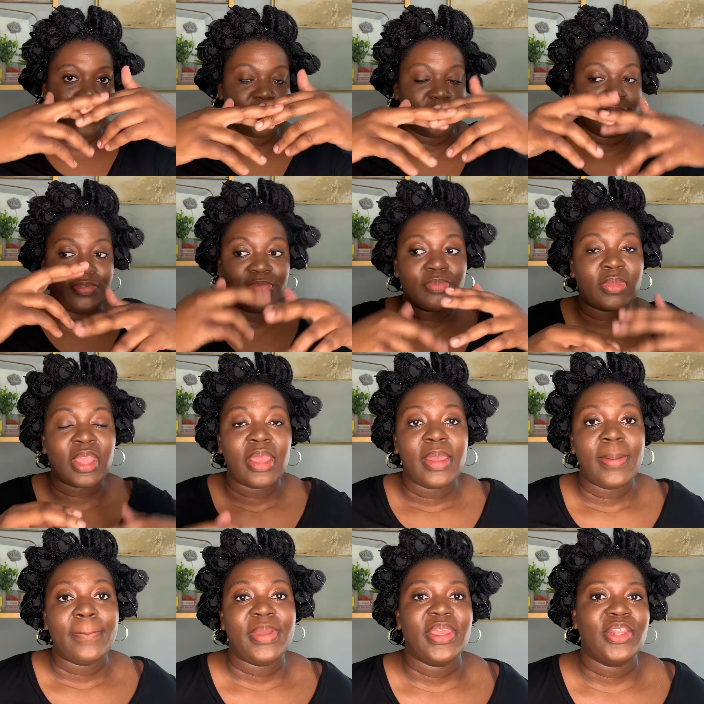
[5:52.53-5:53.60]
of
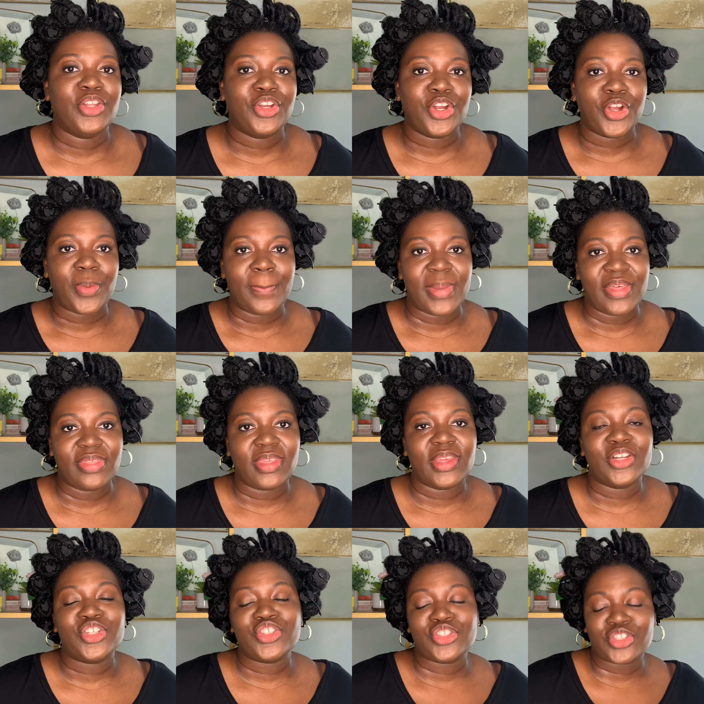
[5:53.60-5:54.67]
pin curl
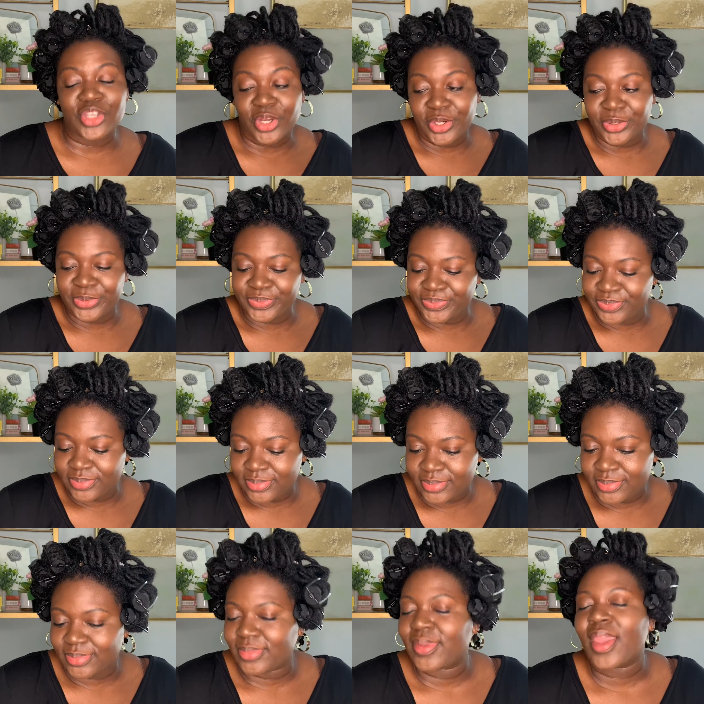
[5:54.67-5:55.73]
method. So
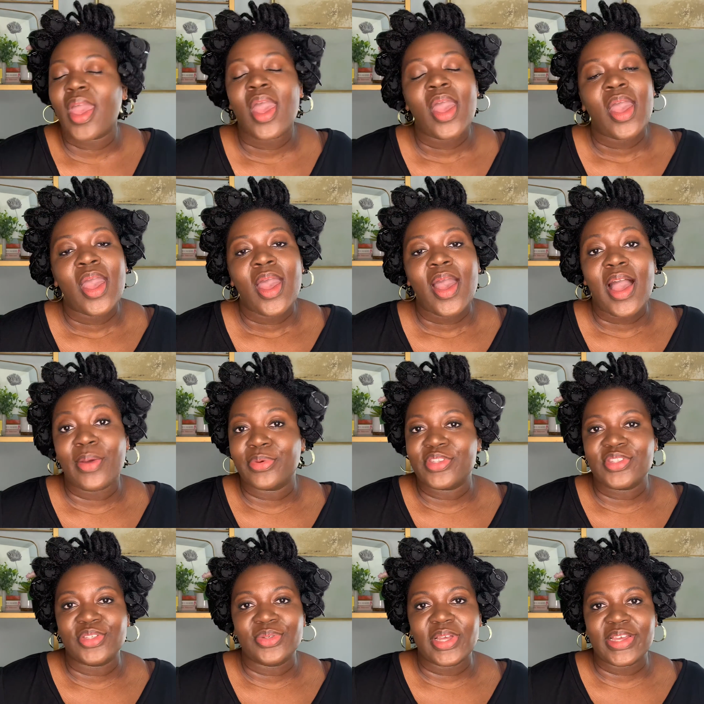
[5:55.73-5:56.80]
I will
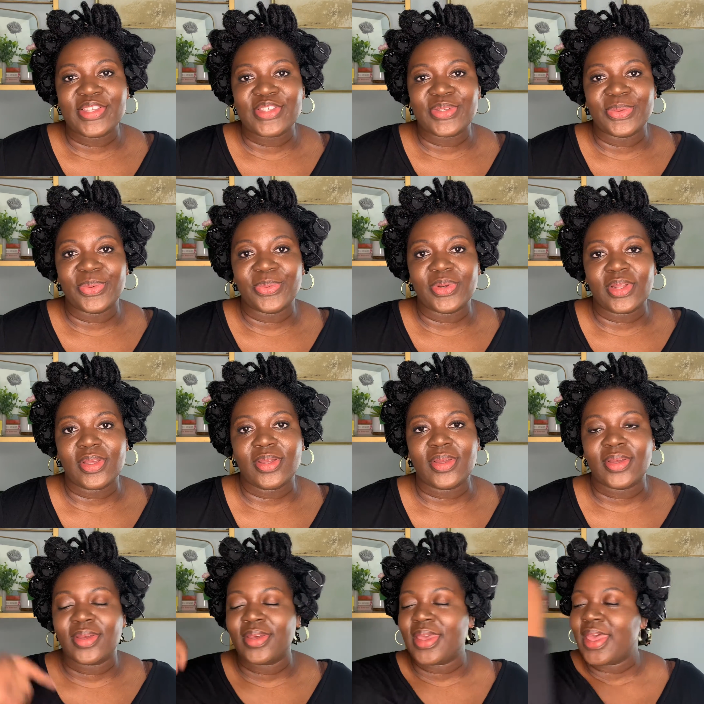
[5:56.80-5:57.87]
see you guys soon,
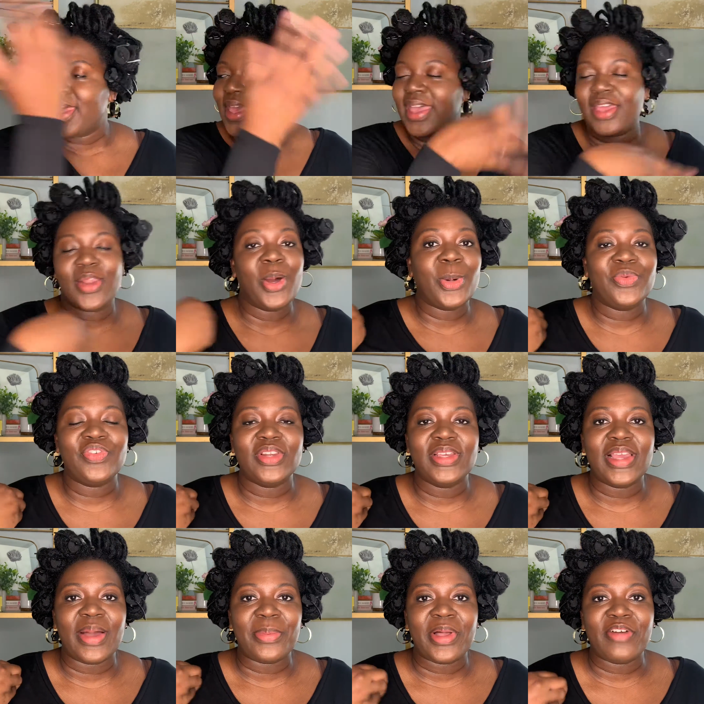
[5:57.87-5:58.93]
and
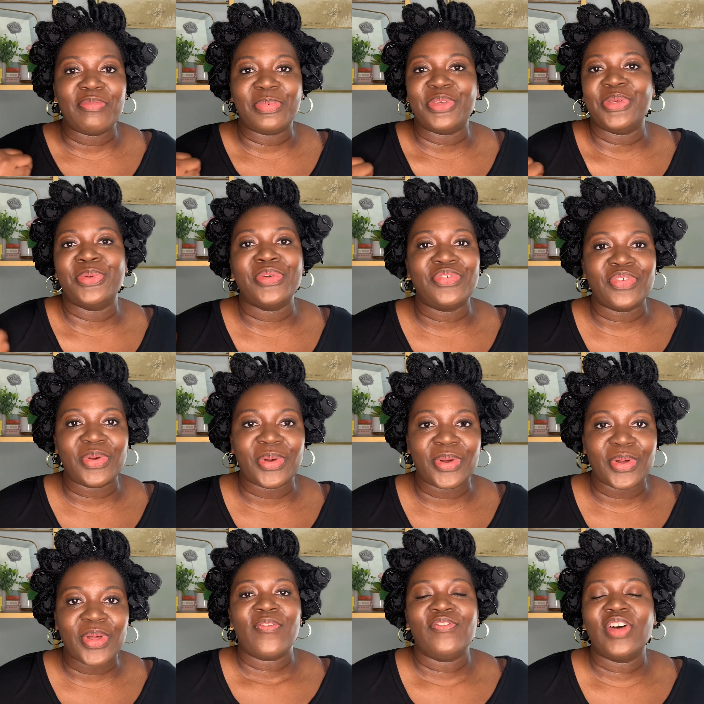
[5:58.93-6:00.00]
hopefully I will have
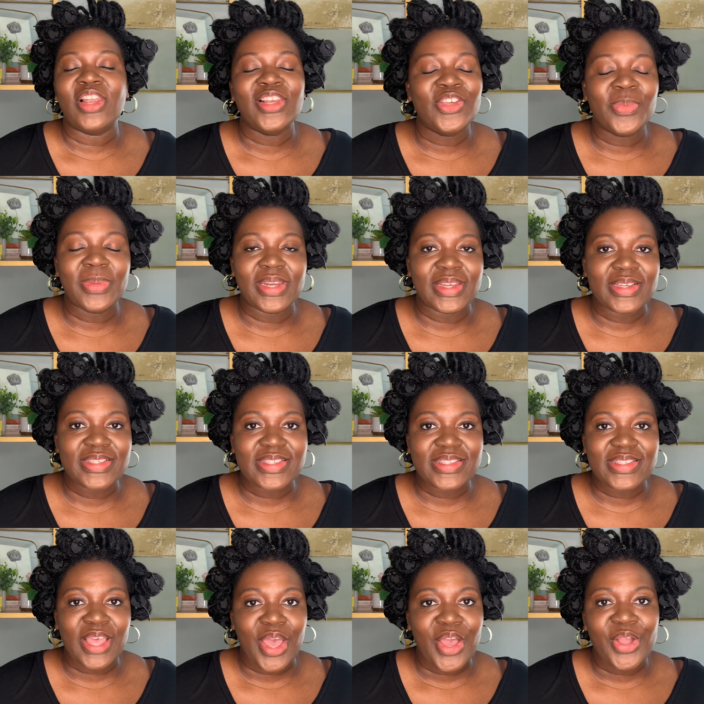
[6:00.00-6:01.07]
beautiful
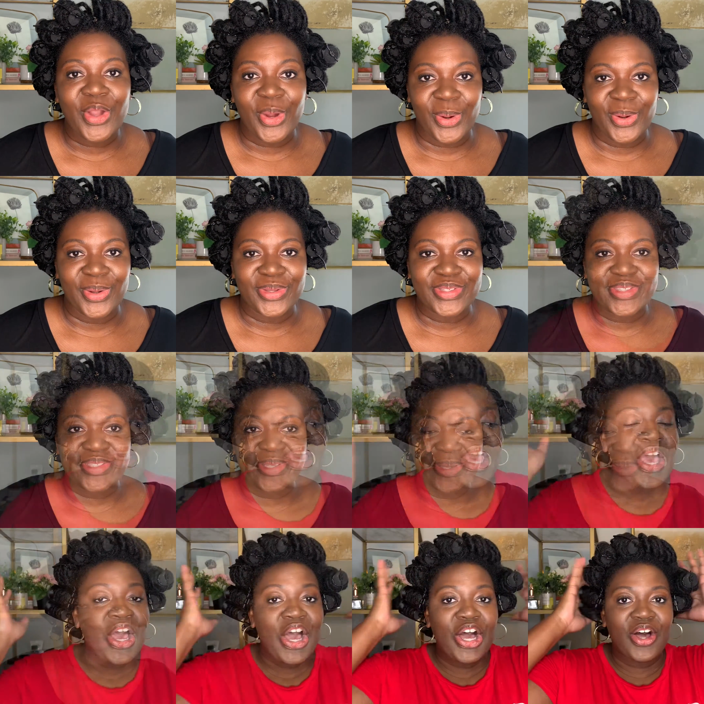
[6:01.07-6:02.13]
voluminous curls.
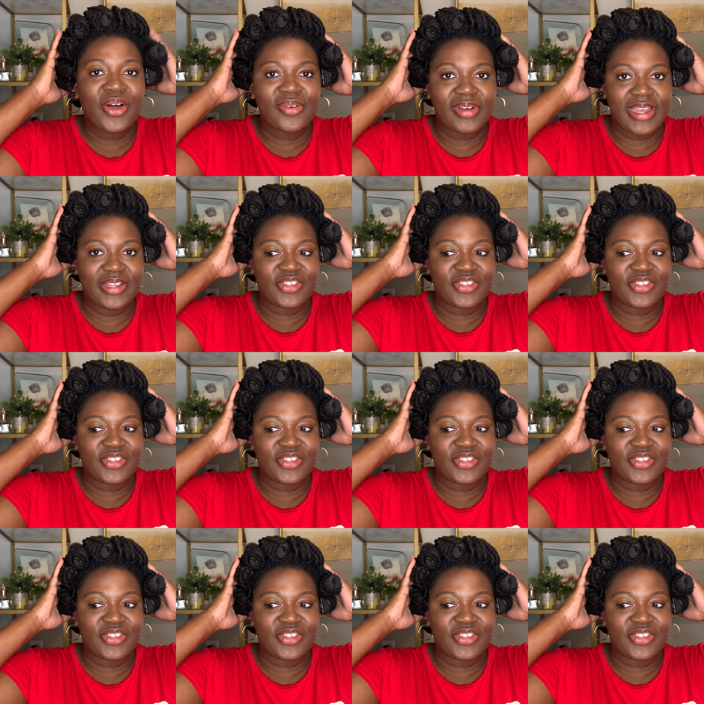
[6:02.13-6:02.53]
All right,